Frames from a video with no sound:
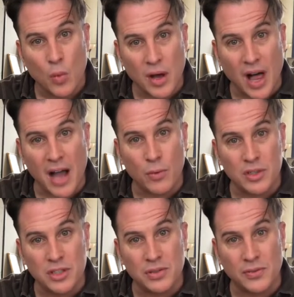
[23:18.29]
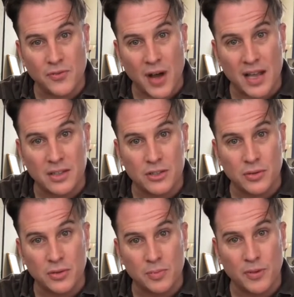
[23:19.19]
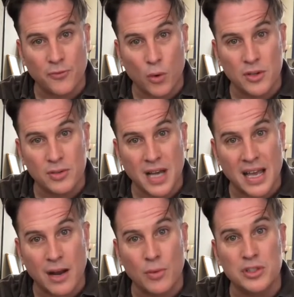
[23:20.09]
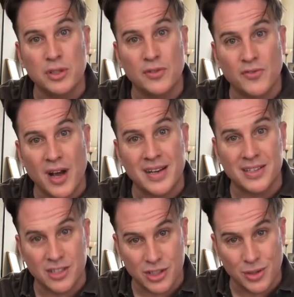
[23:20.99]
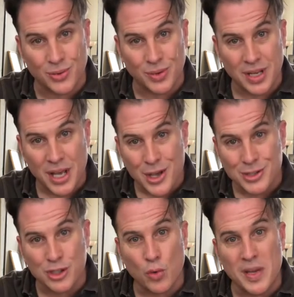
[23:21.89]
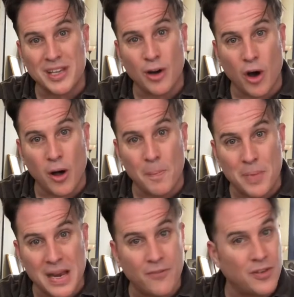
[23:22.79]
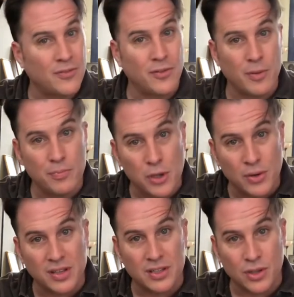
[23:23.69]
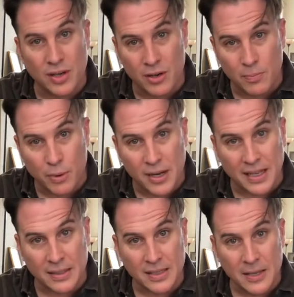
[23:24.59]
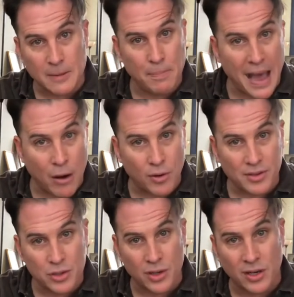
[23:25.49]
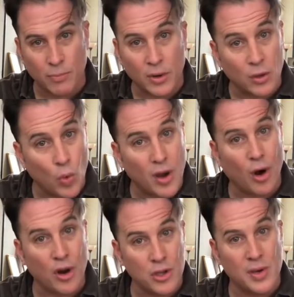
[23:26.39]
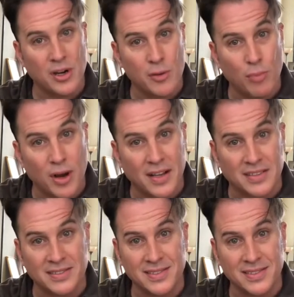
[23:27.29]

Well, I want you to find the truth before you die, and I want you to find it soon so that we can all benefit from the beauty that you're here to bring. The power that you're here to bring. What are you here to bring?